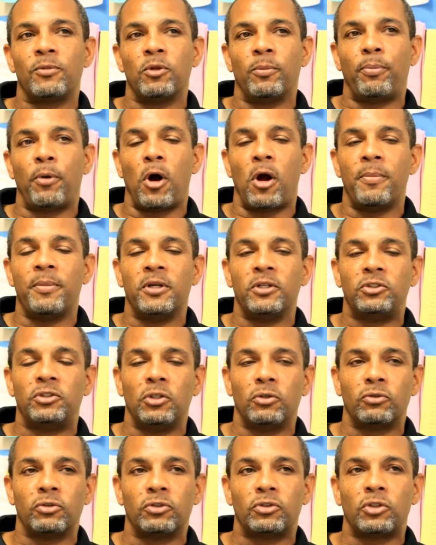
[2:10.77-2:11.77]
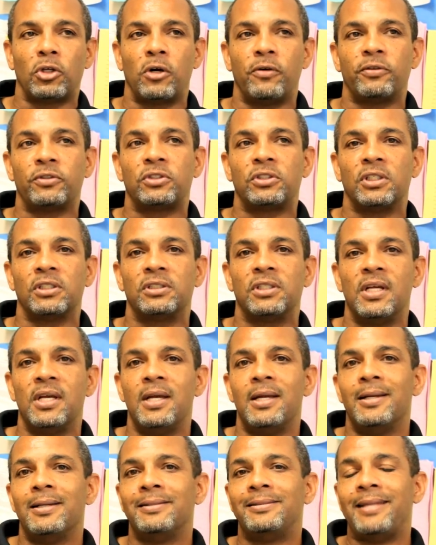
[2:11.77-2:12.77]
Department of Children's Services,
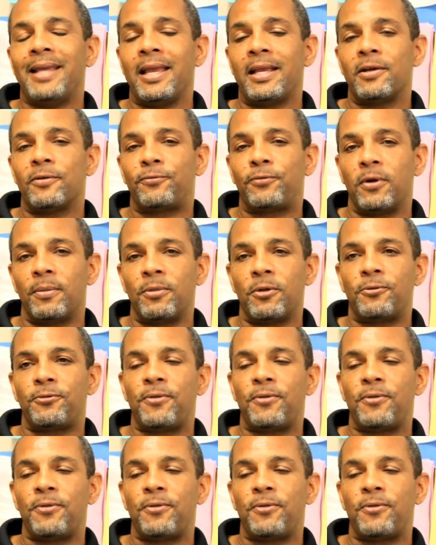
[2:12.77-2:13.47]
taken from their